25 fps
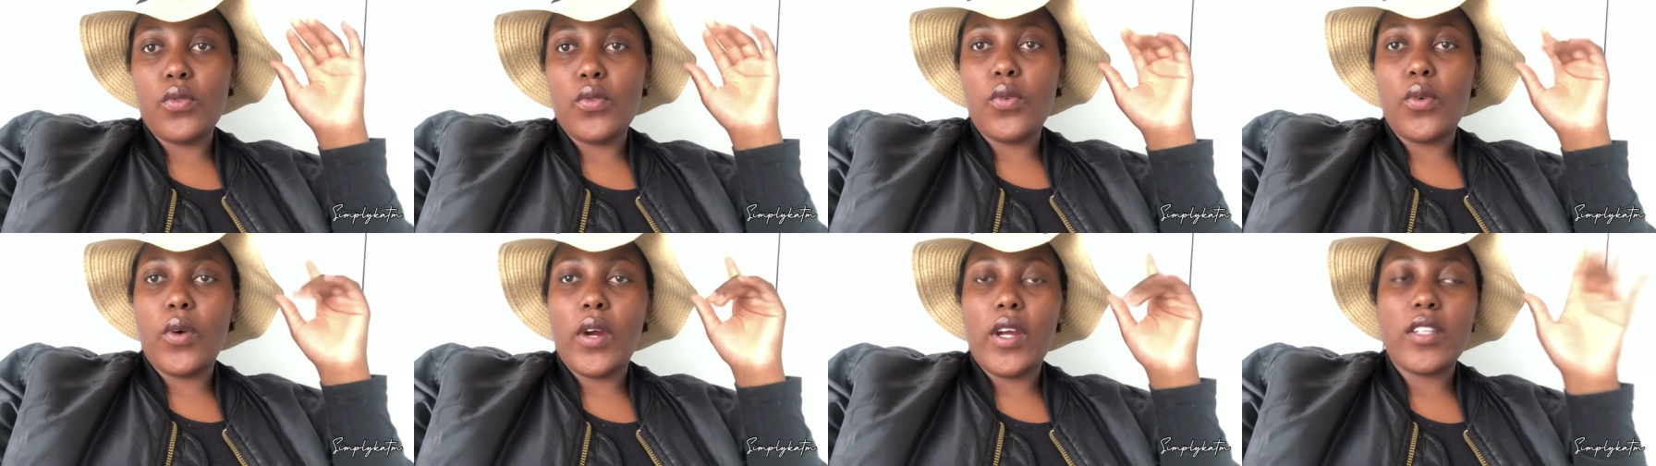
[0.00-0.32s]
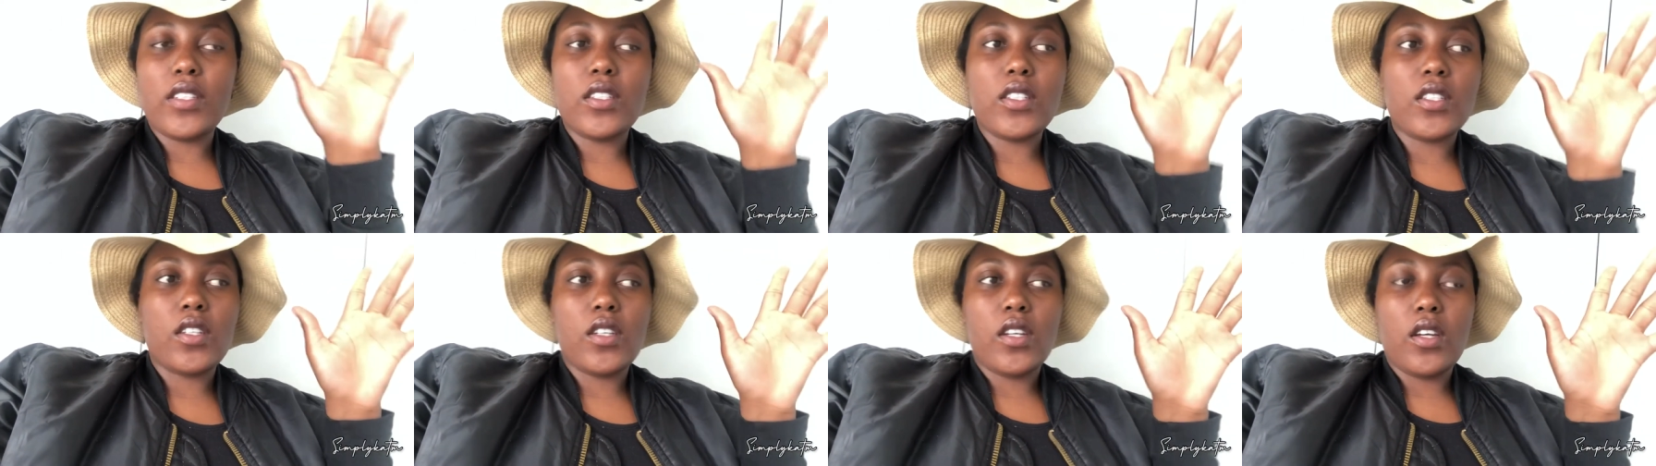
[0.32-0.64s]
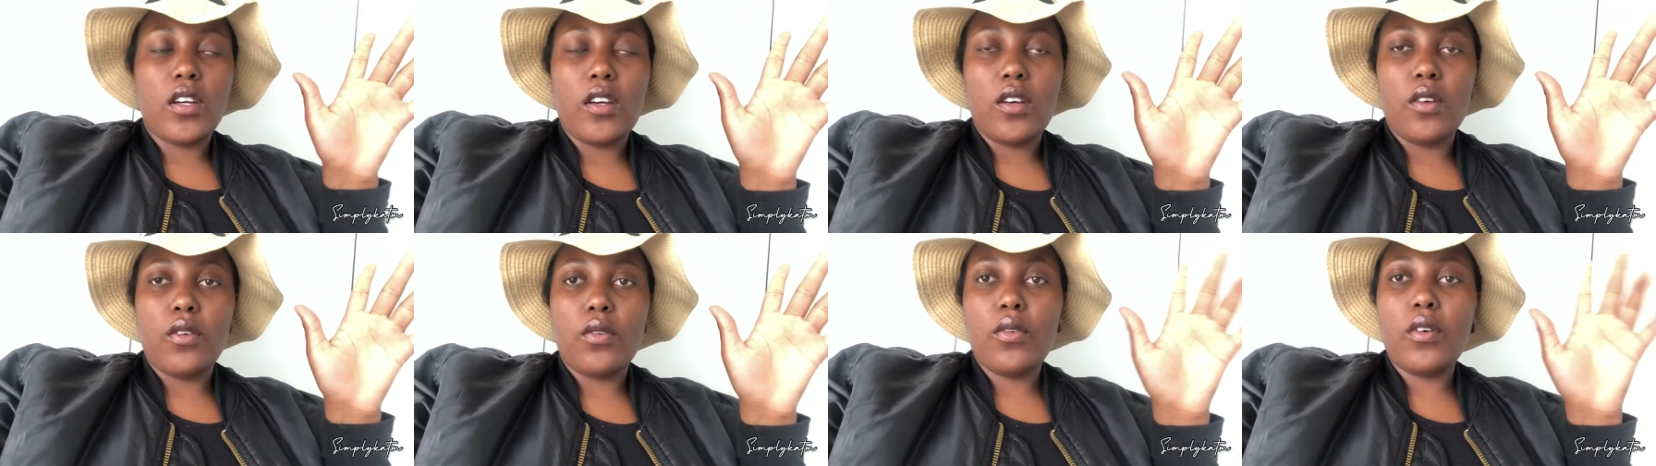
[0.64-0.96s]
right
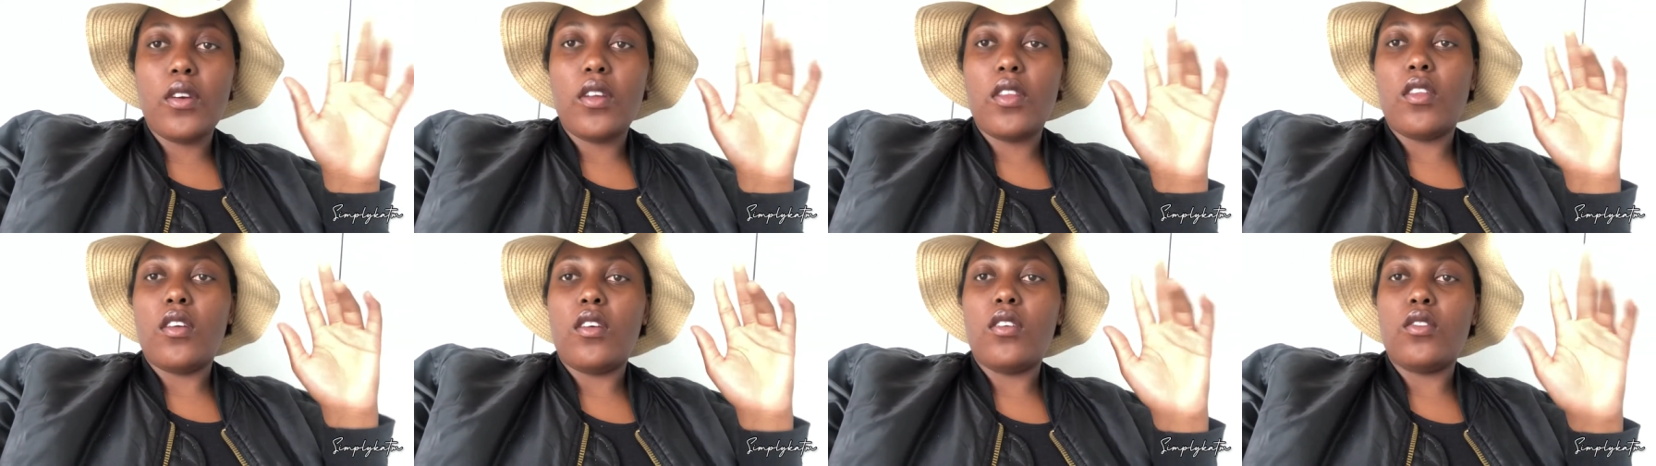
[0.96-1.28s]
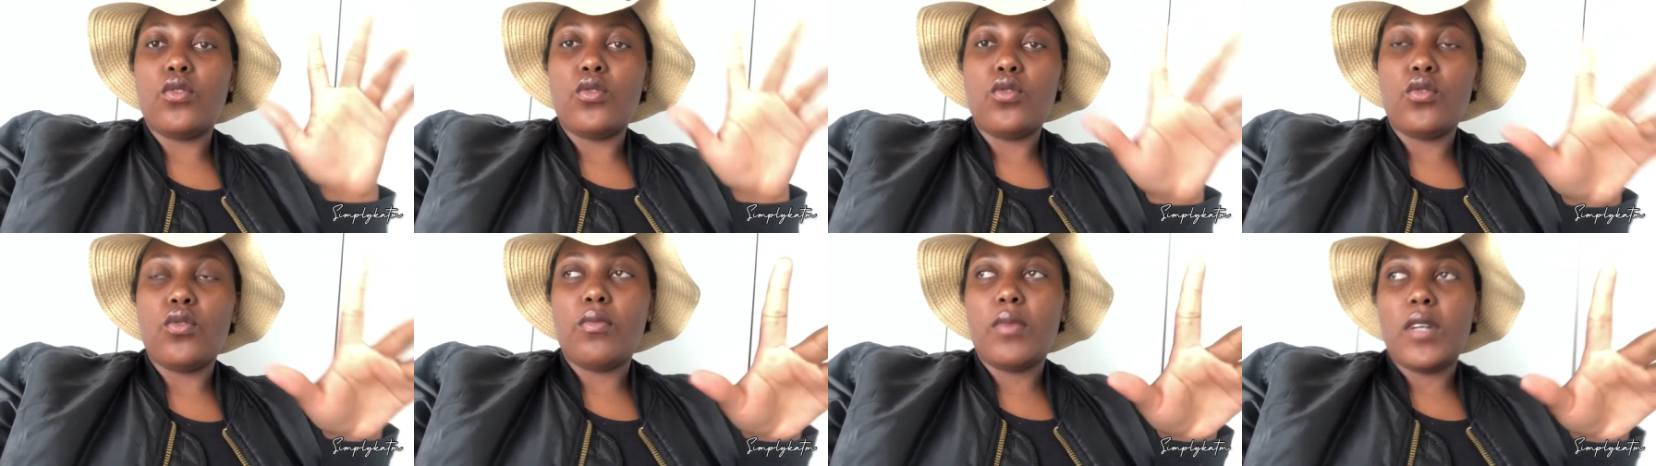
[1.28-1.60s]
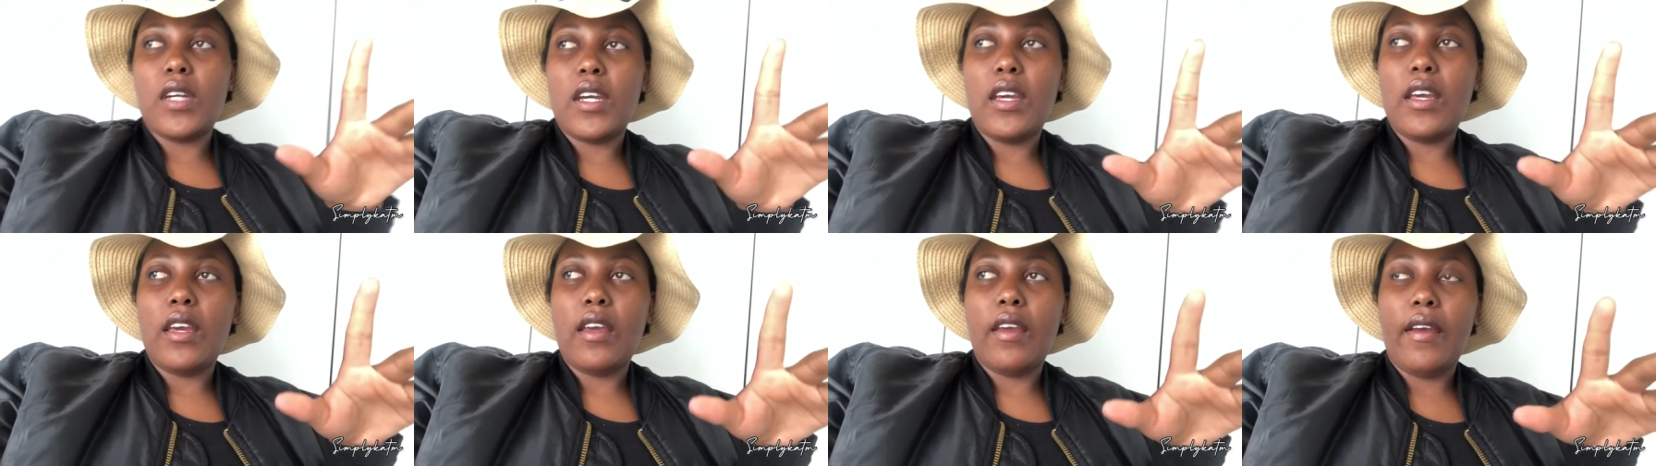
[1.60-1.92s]
now and then do
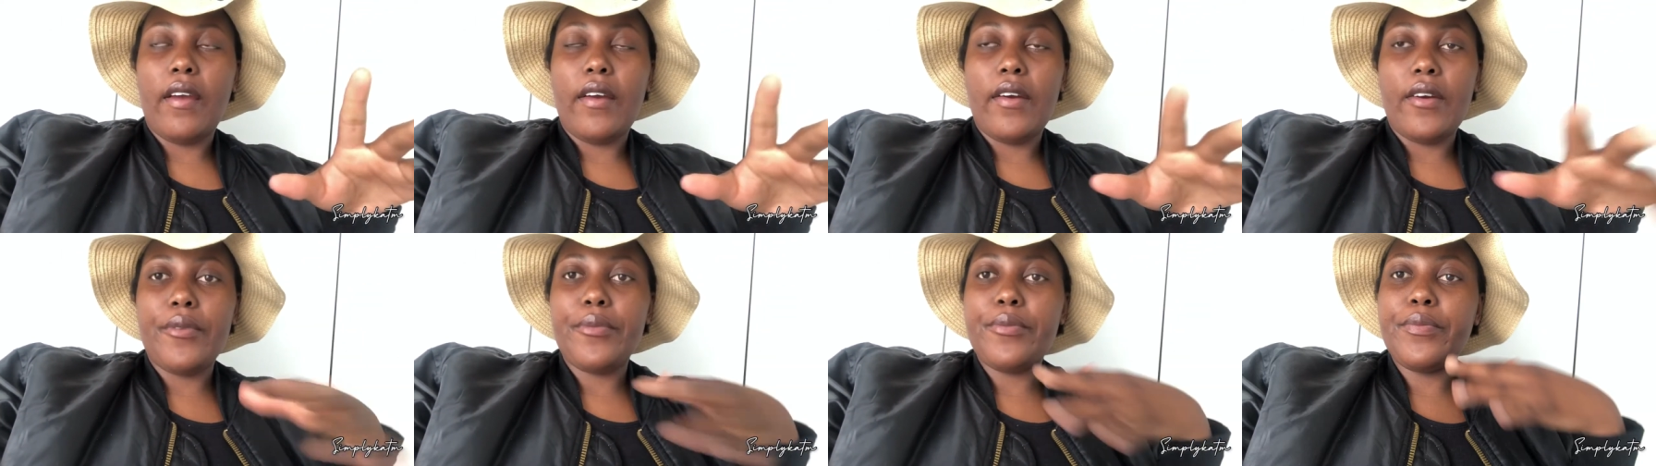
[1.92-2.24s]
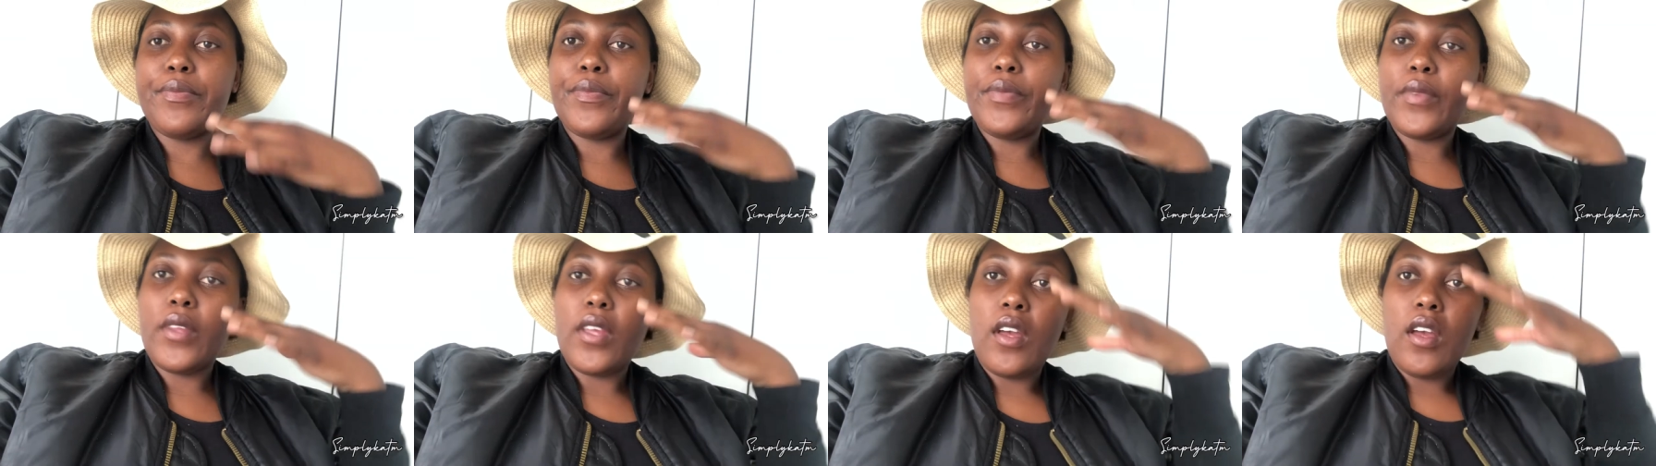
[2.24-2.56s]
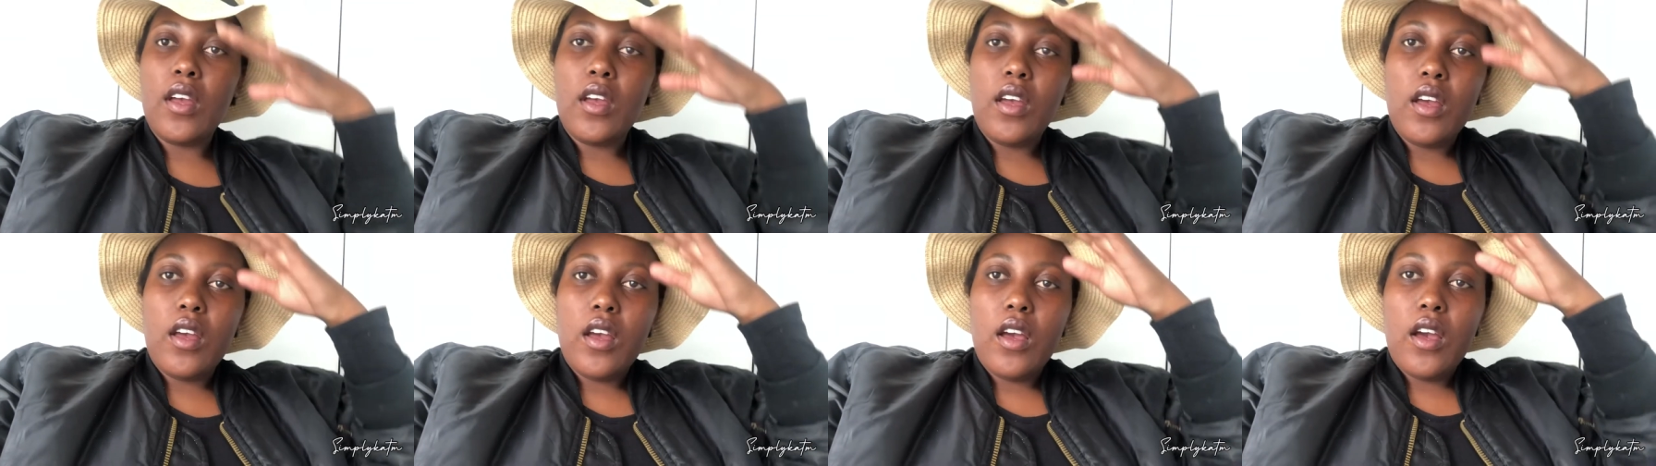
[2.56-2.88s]
my hair
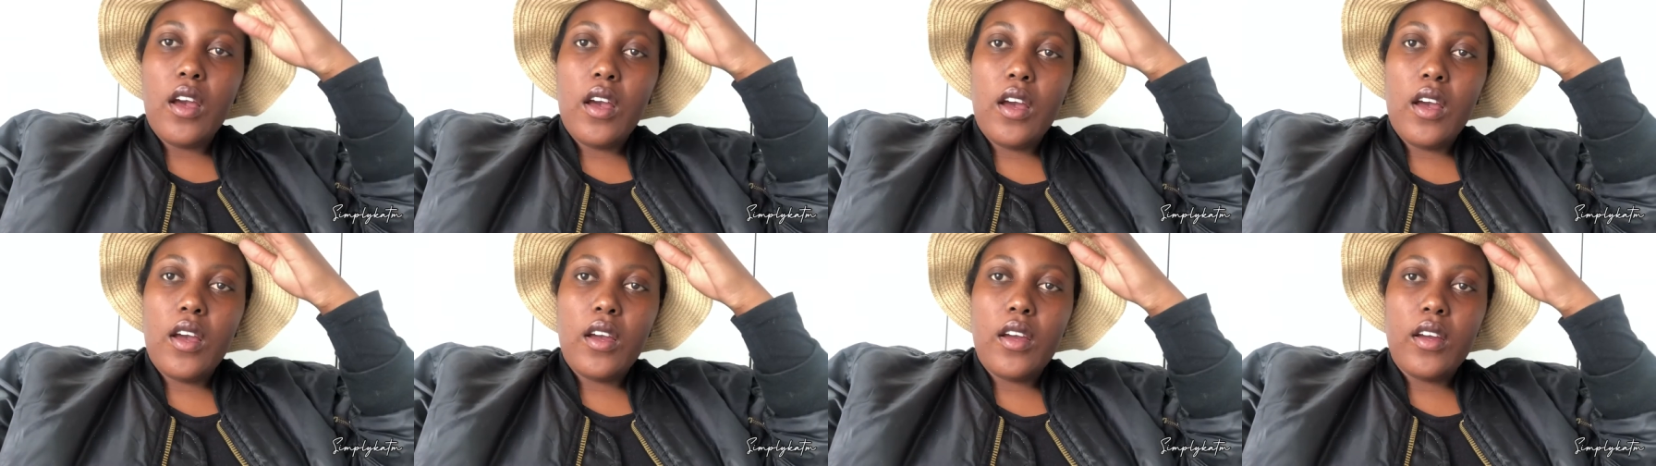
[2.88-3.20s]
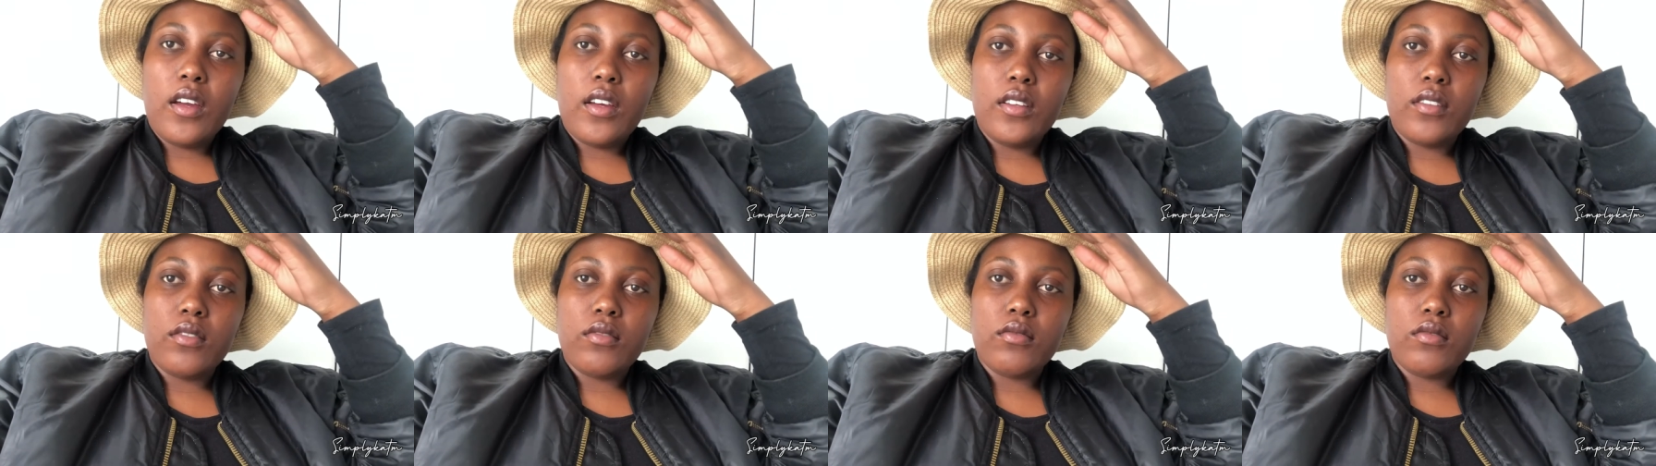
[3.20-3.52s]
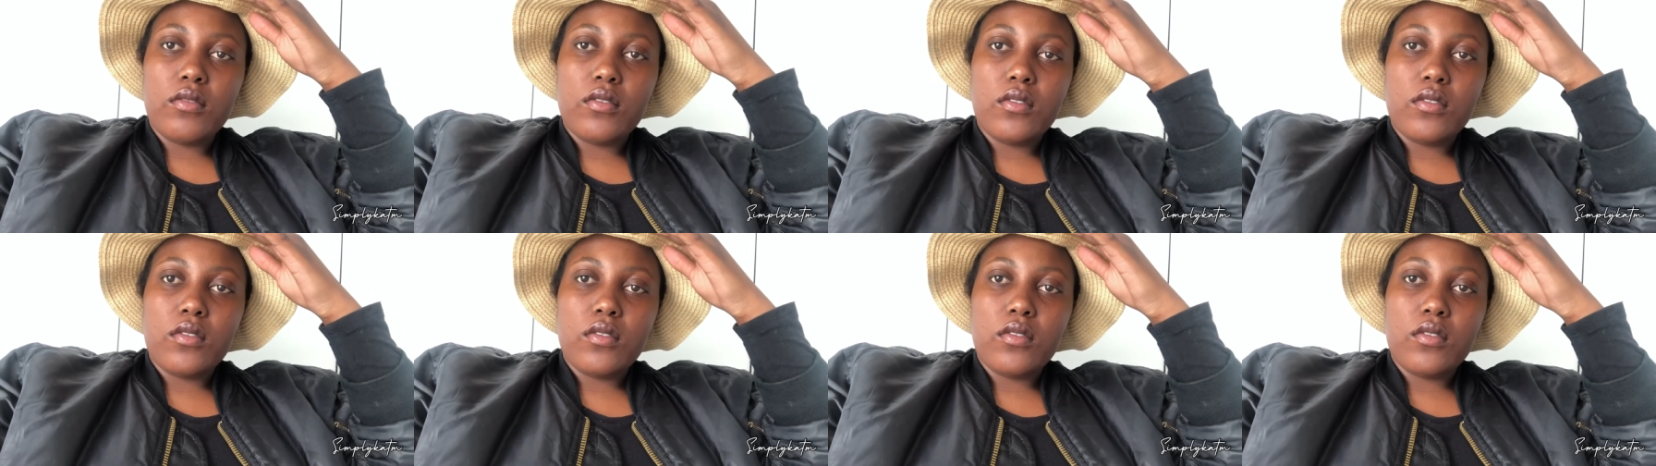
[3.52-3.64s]
and